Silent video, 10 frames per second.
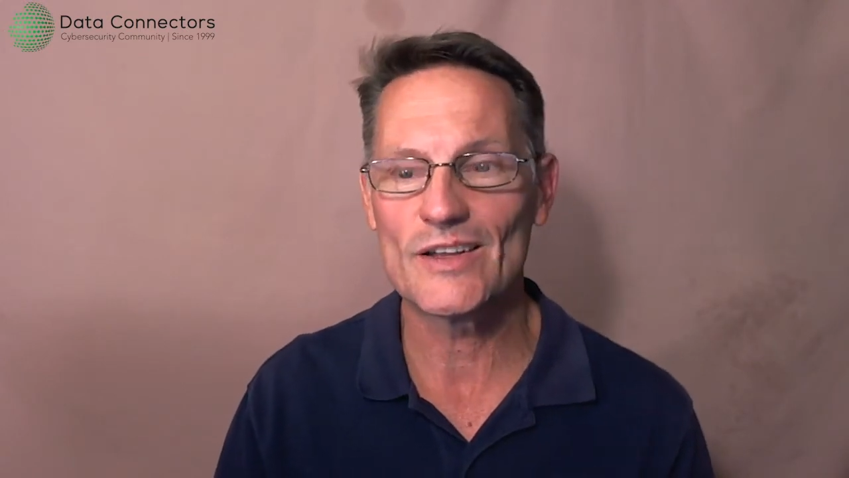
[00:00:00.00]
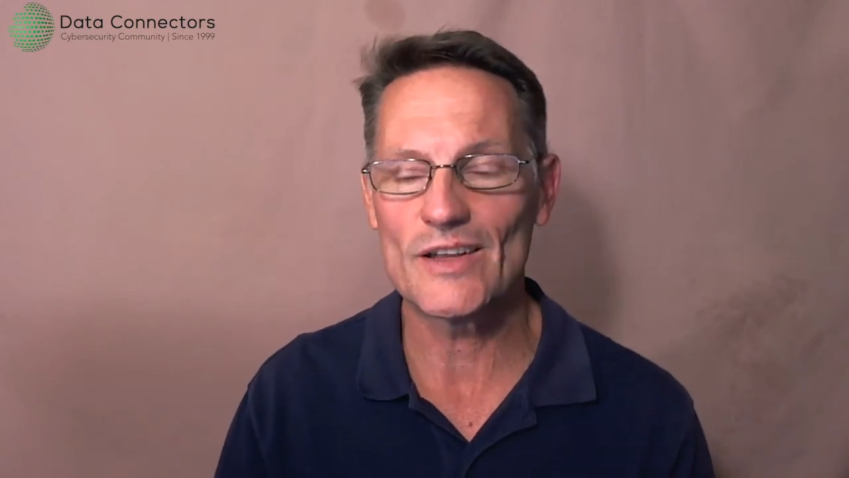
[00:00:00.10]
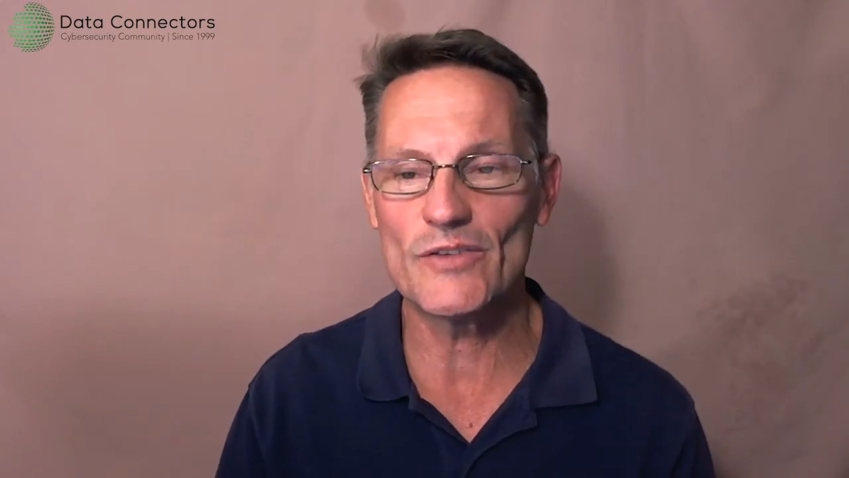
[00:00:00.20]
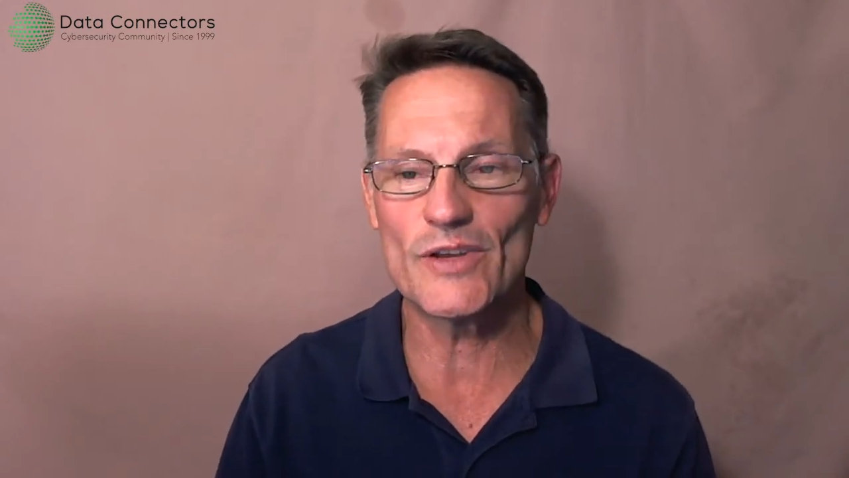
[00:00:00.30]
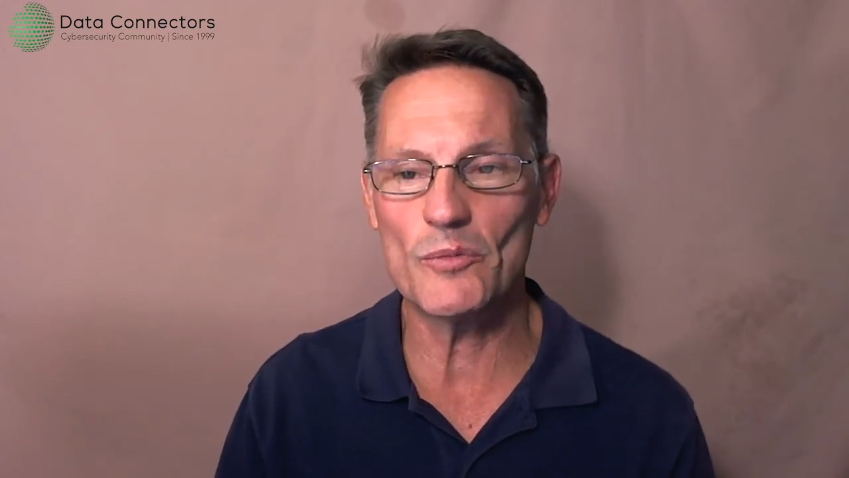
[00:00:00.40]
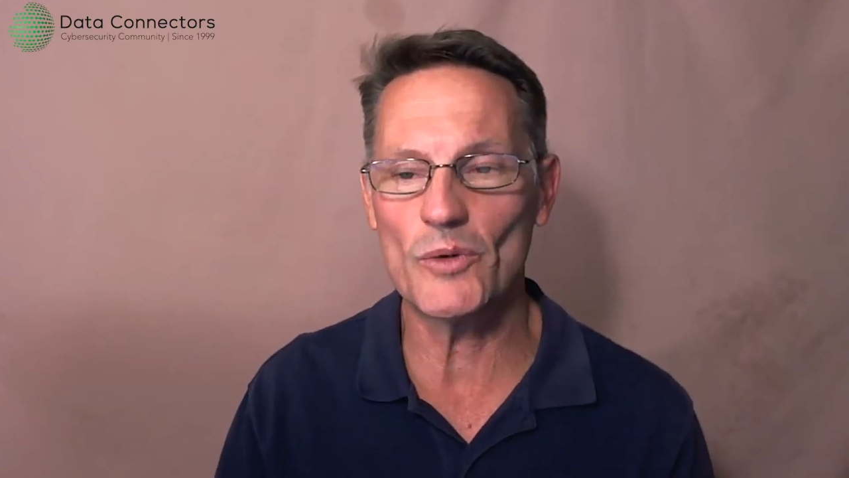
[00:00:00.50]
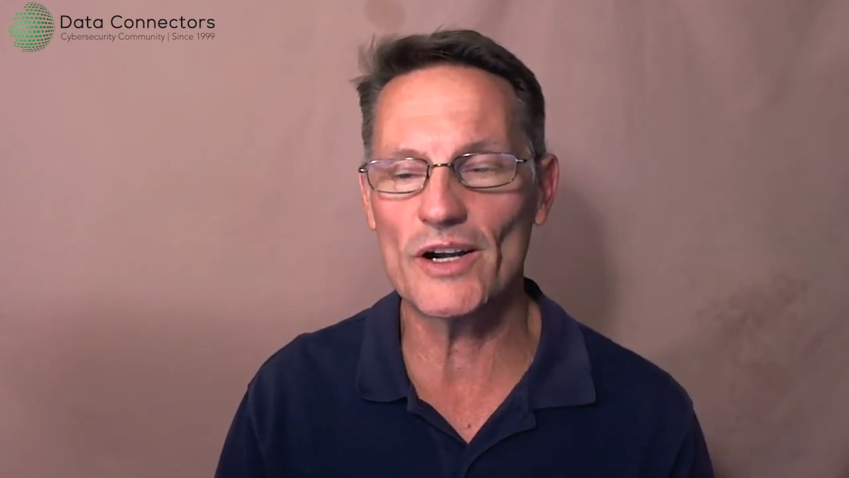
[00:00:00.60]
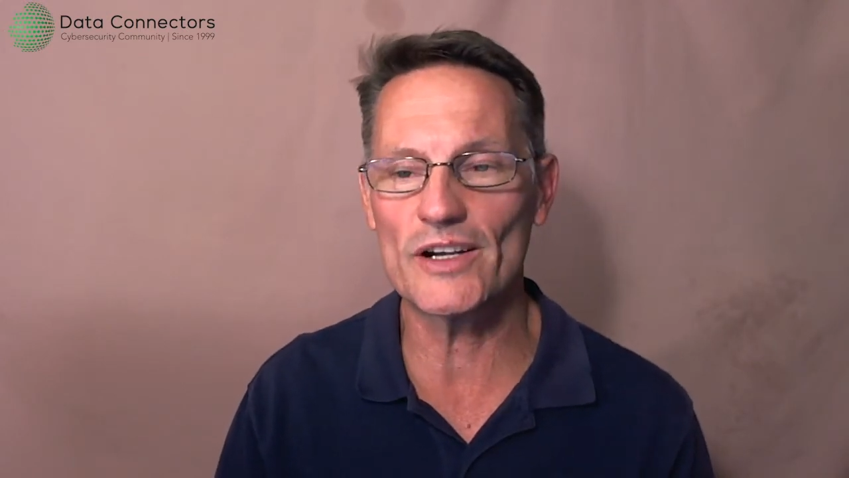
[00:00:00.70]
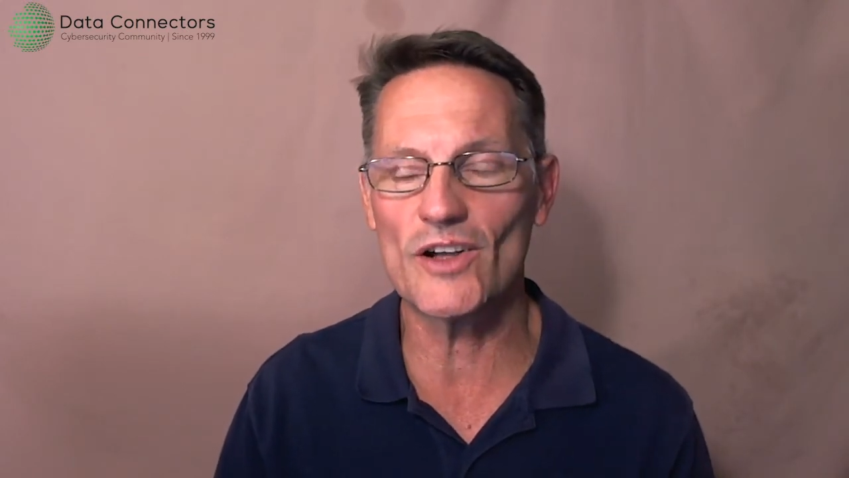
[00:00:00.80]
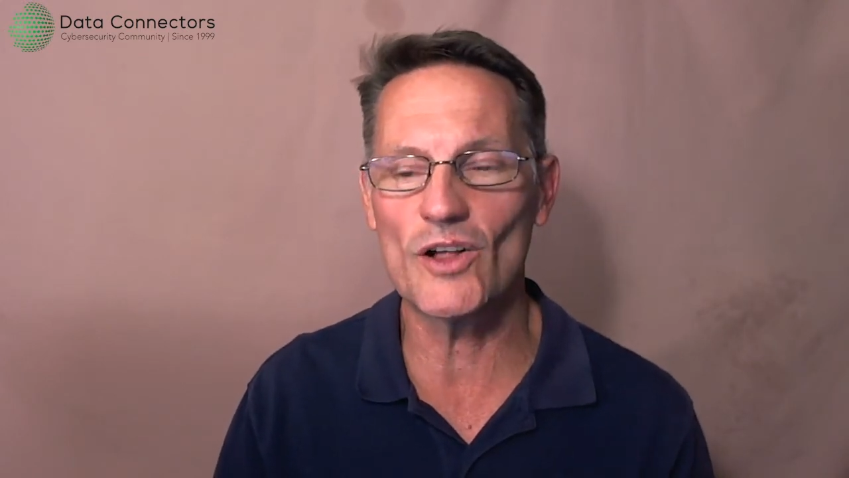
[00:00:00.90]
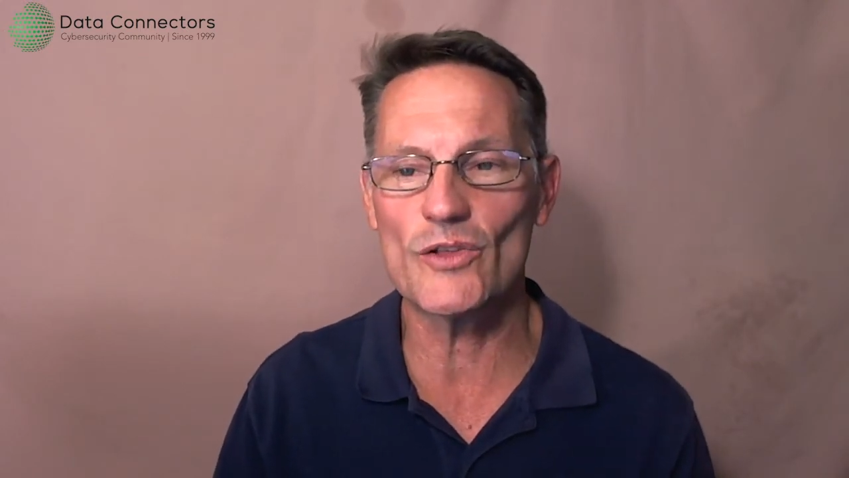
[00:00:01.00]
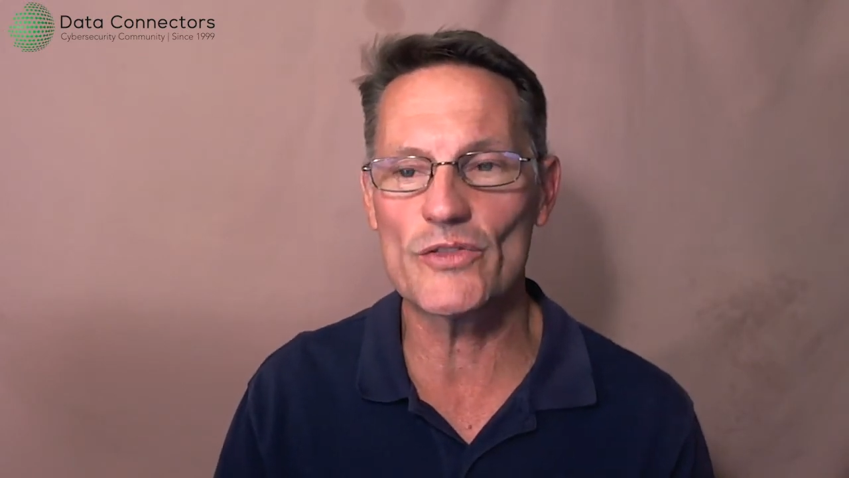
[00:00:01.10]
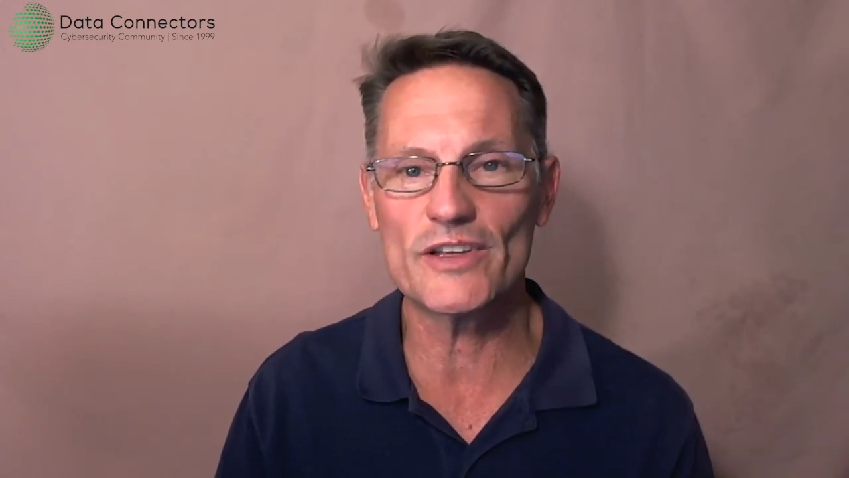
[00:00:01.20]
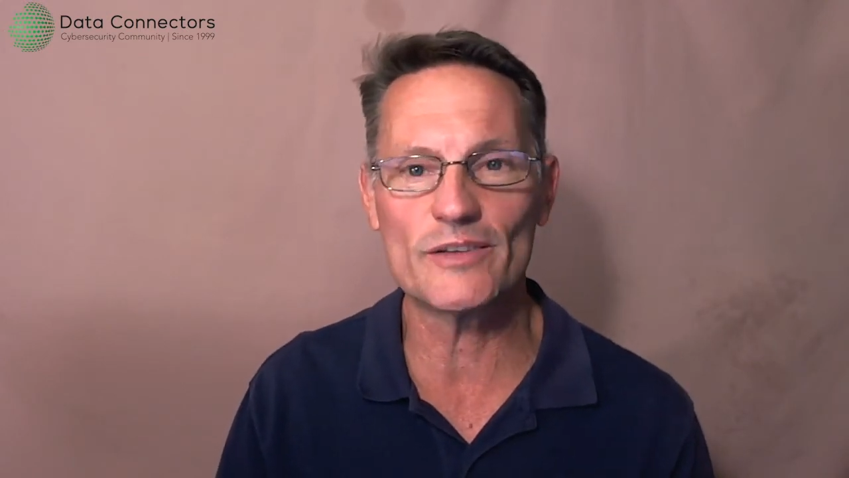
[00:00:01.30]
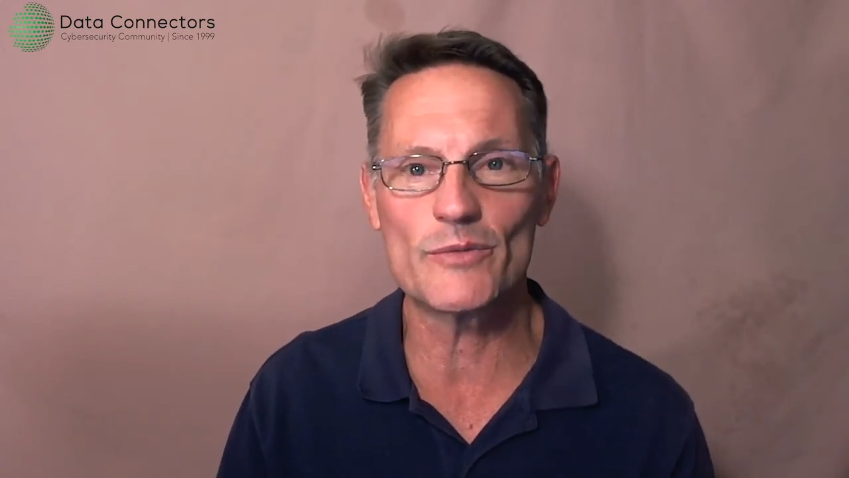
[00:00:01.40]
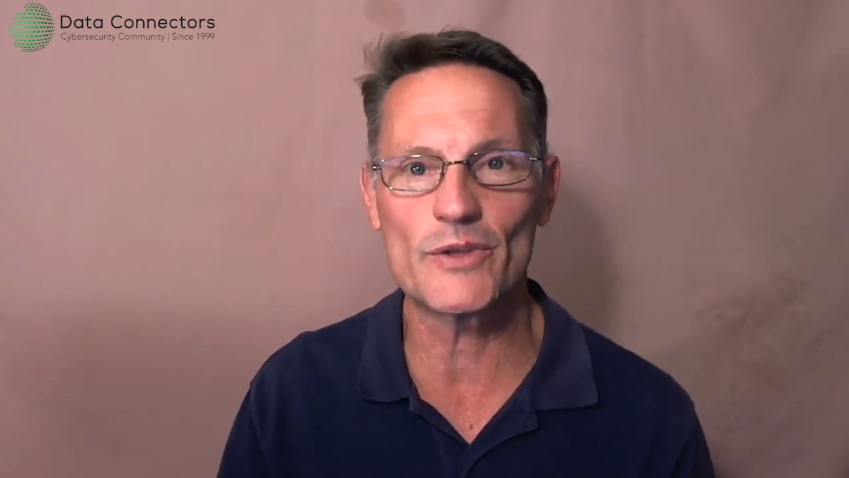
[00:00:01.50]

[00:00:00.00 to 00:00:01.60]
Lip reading: VMware and all of the